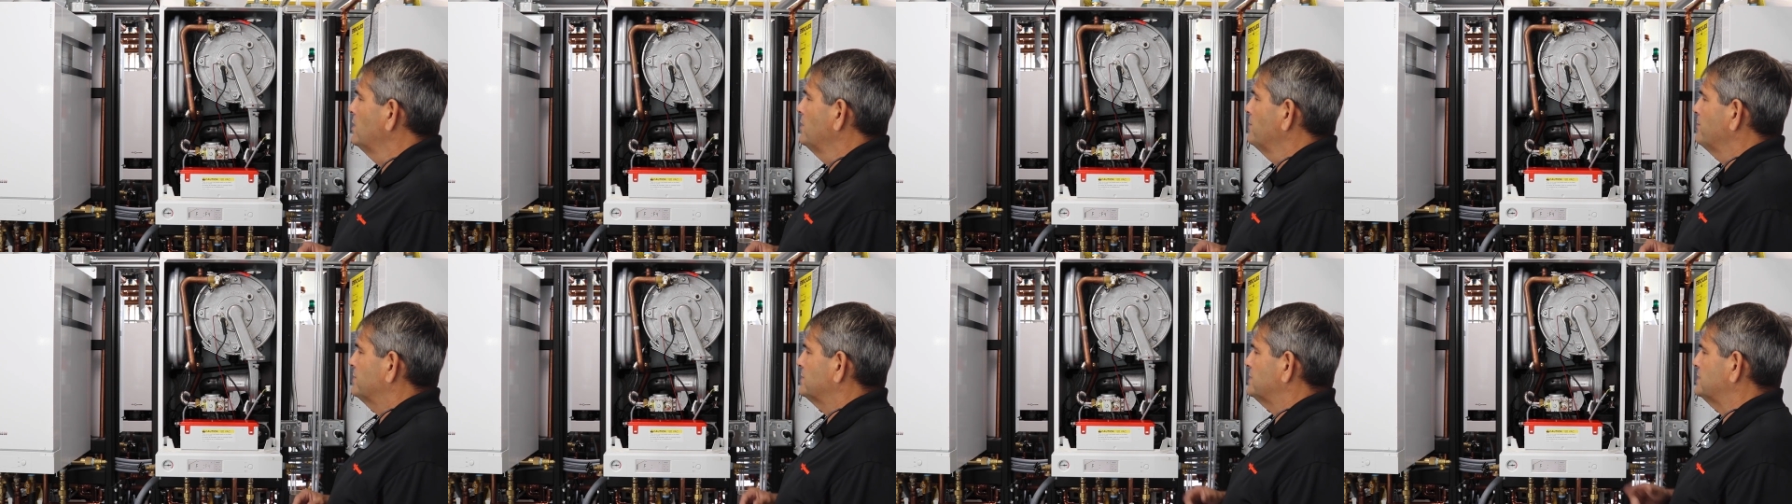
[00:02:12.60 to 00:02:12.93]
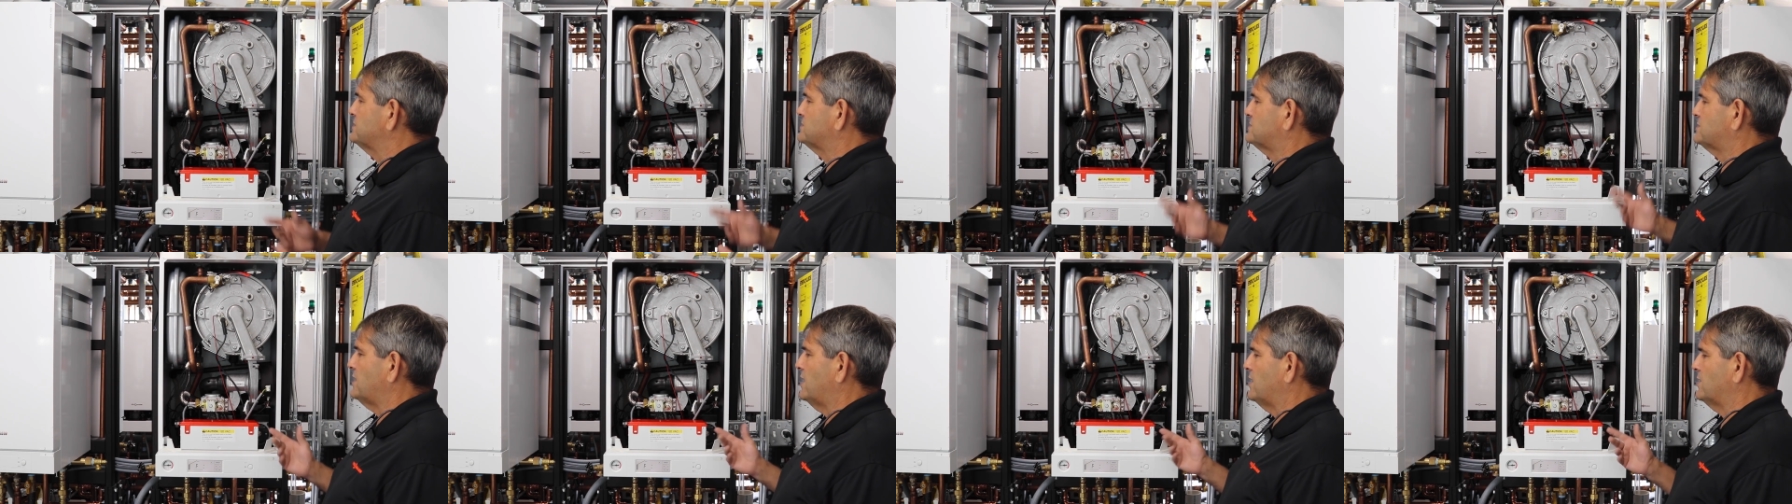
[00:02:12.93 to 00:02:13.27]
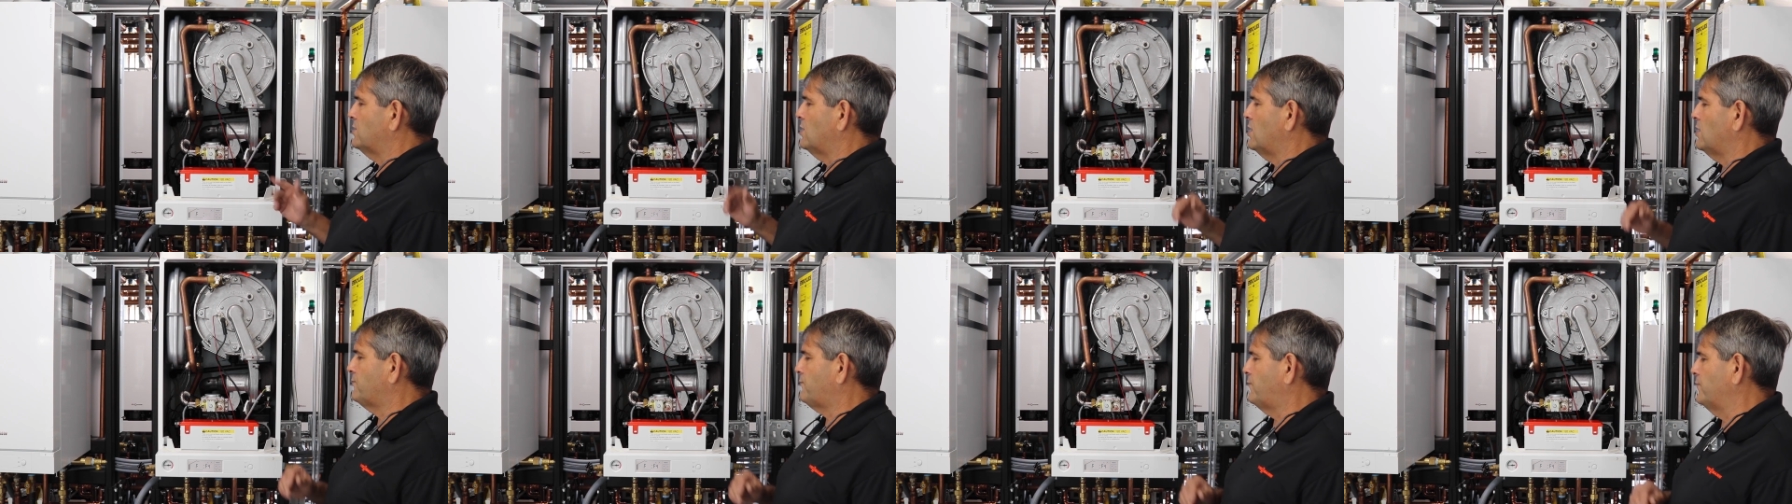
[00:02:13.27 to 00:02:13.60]
But let's
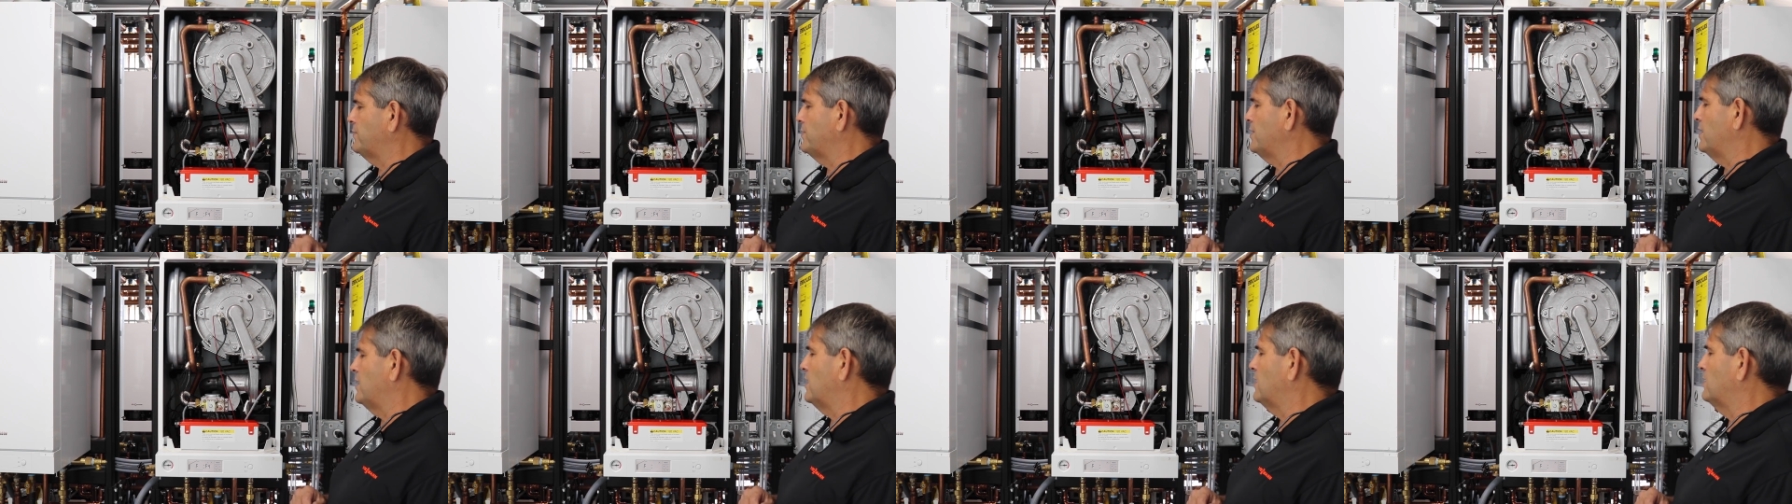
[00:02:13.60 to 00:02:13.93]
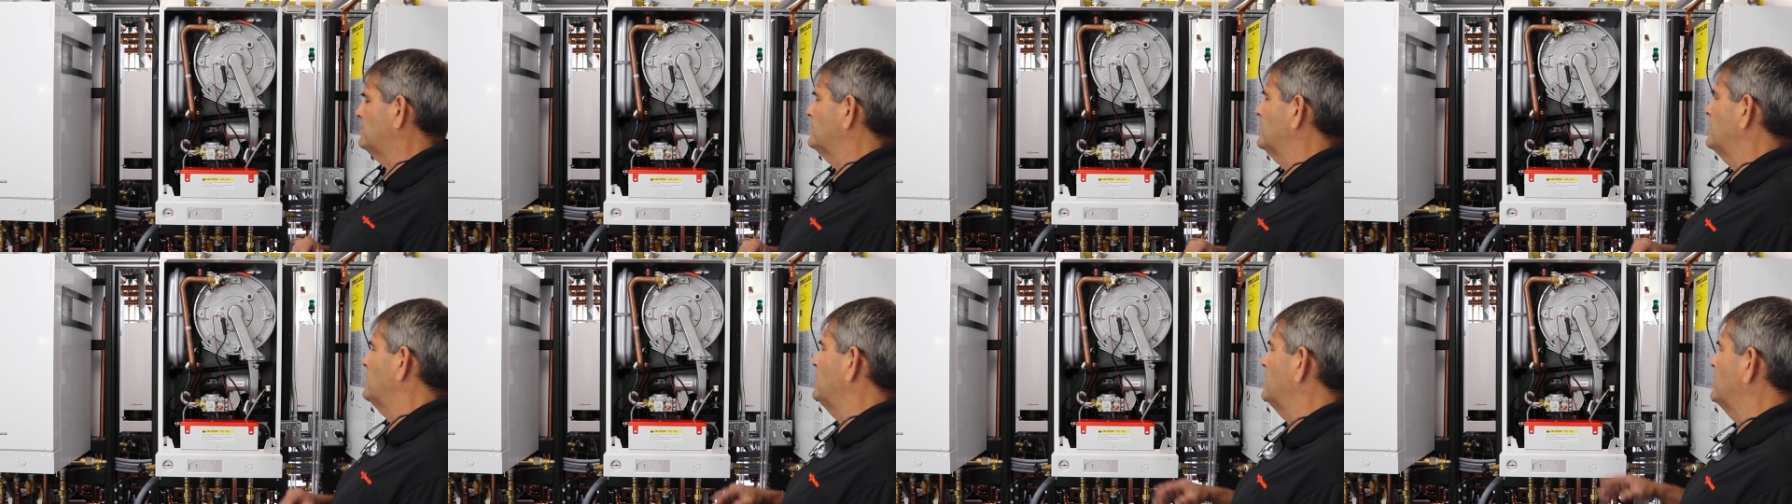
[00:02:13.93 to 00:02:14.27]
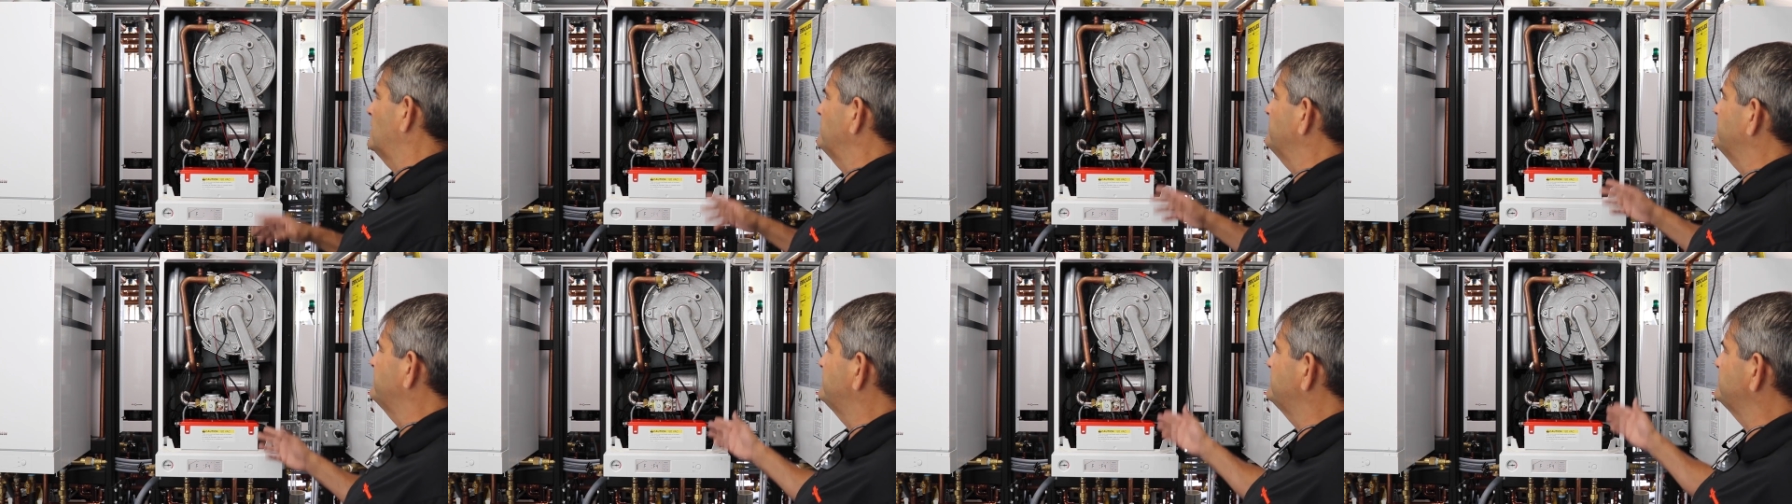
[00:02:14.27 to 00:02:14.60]
start off with
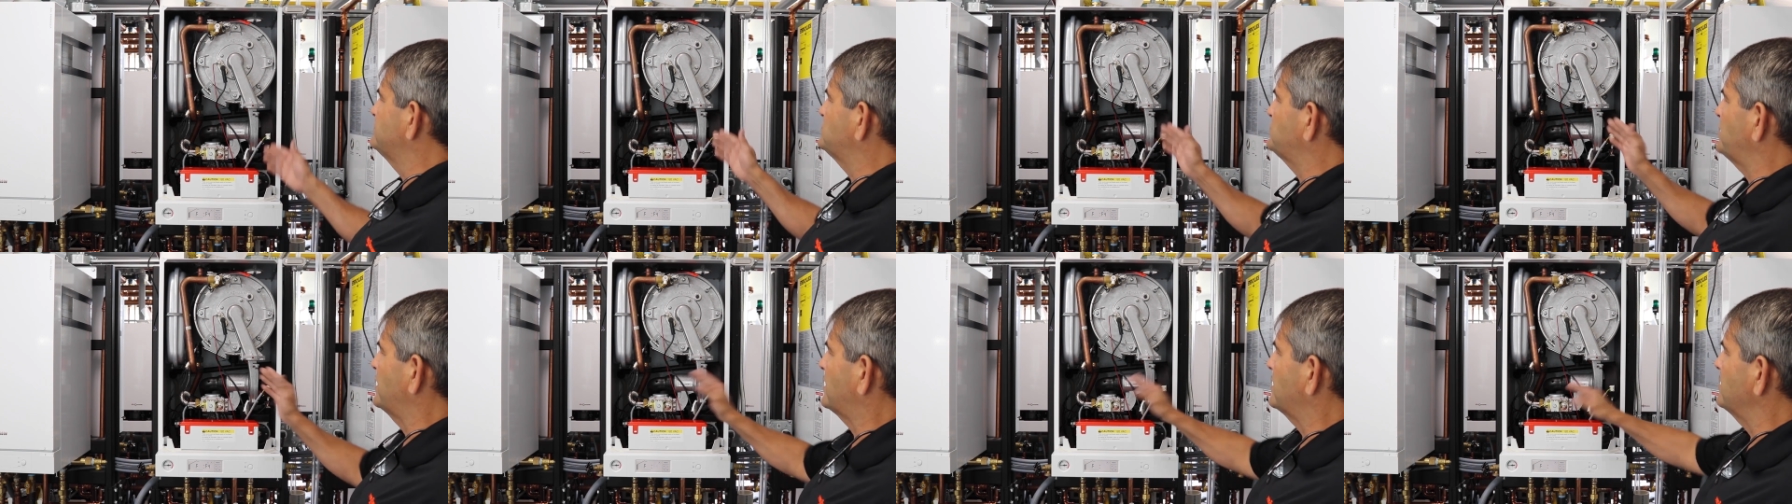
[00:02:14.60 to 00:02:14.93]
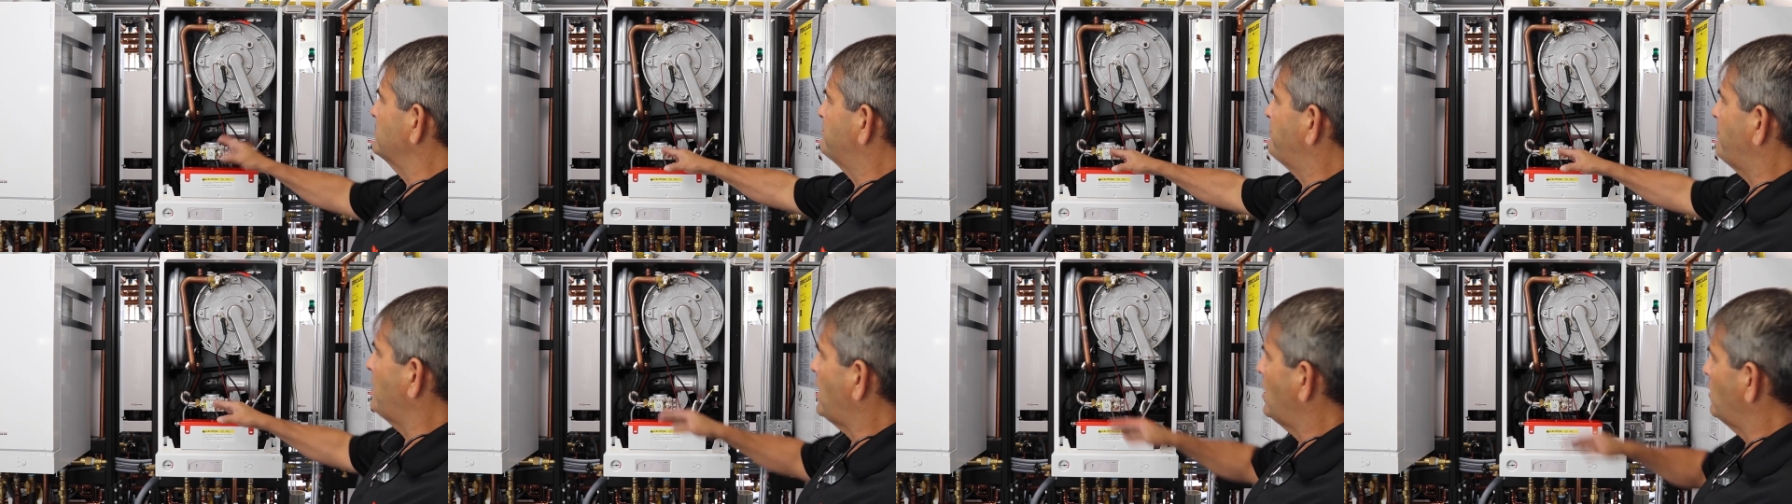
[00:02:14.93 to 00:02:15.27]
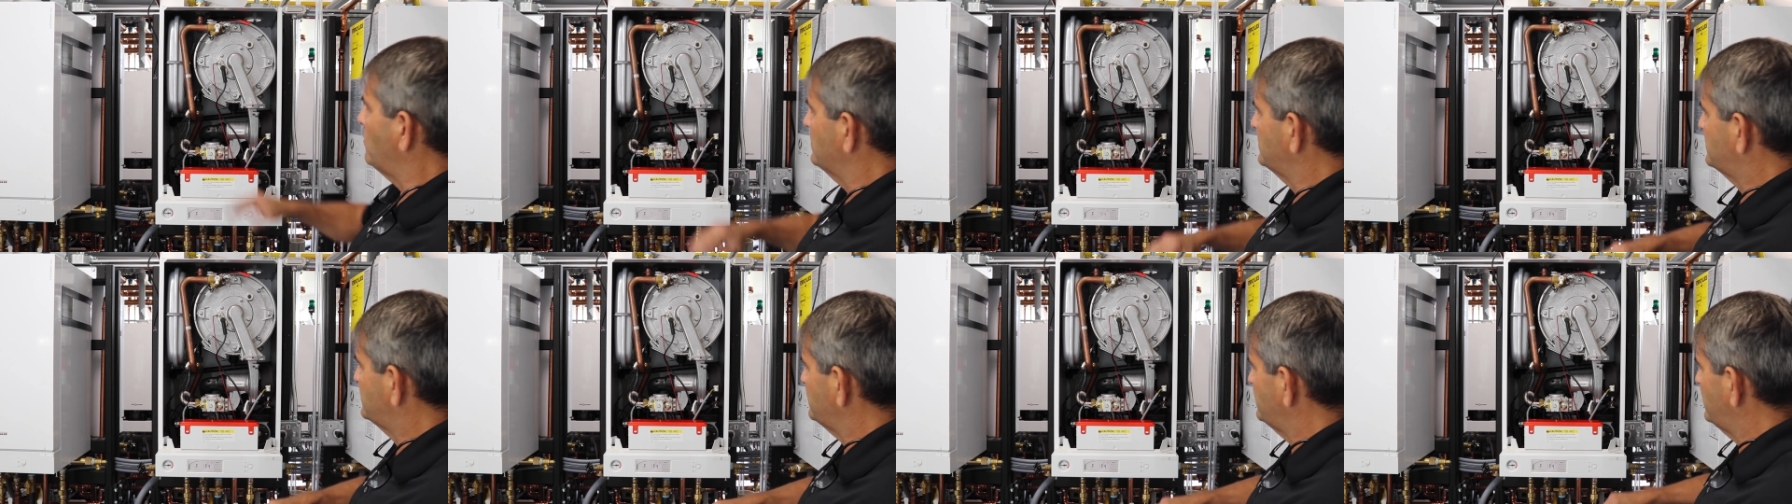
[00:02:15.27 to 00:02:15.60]
our checking
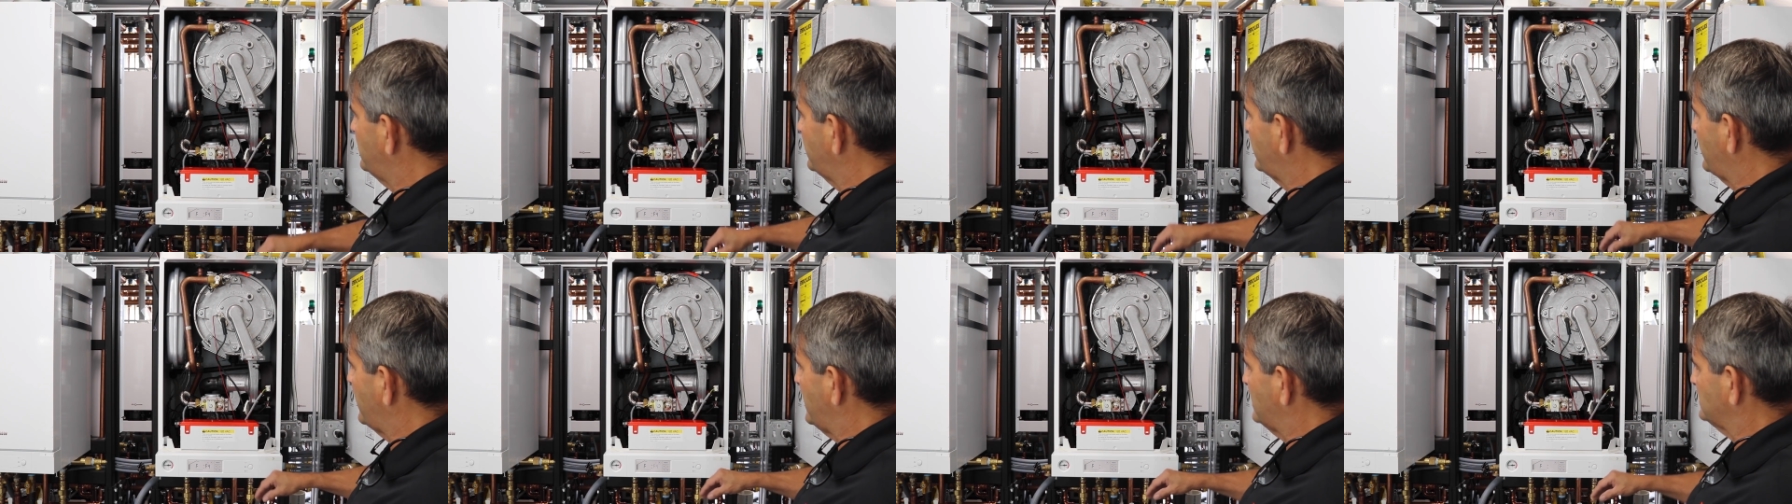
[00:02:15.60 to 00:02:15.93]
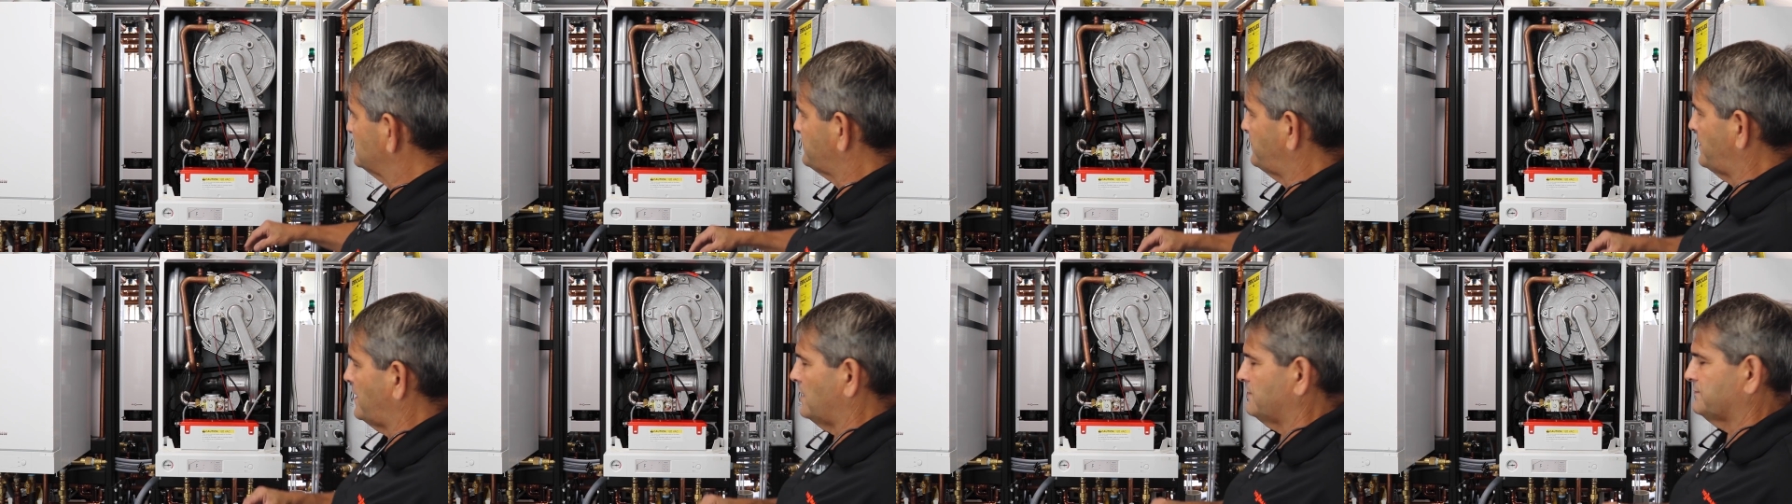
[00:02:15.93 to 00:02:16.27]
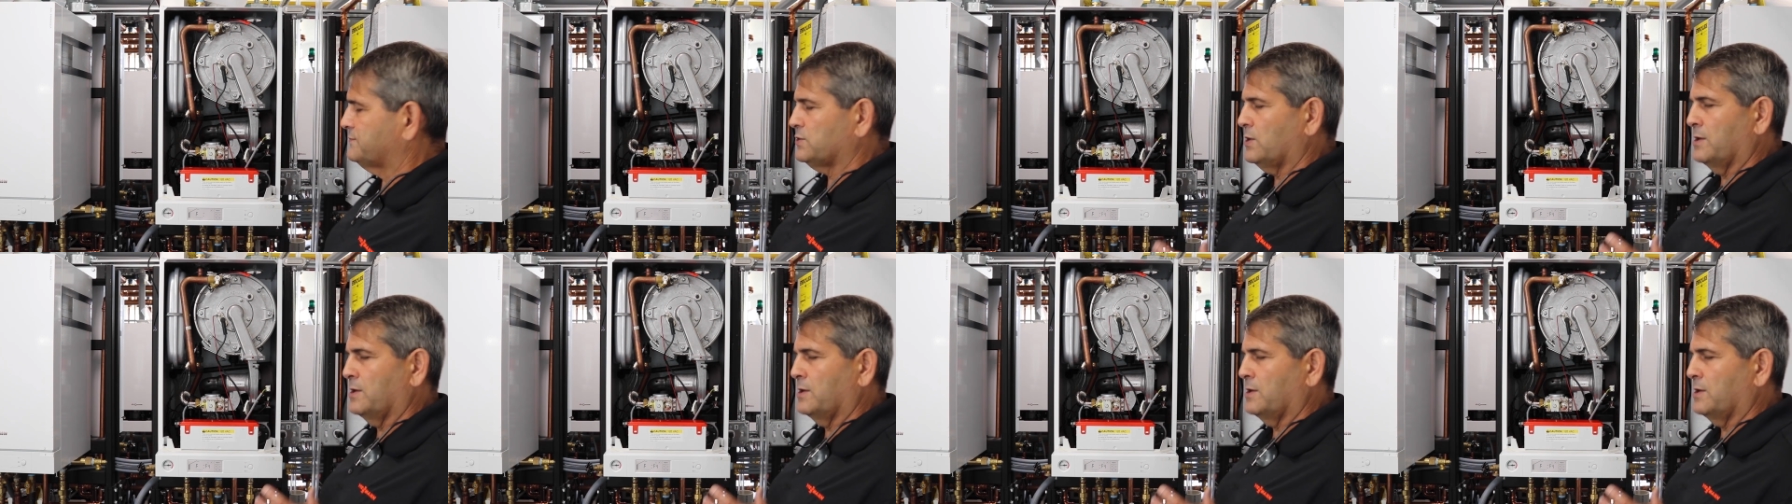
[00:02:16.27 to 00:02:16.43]
power to our gas valve.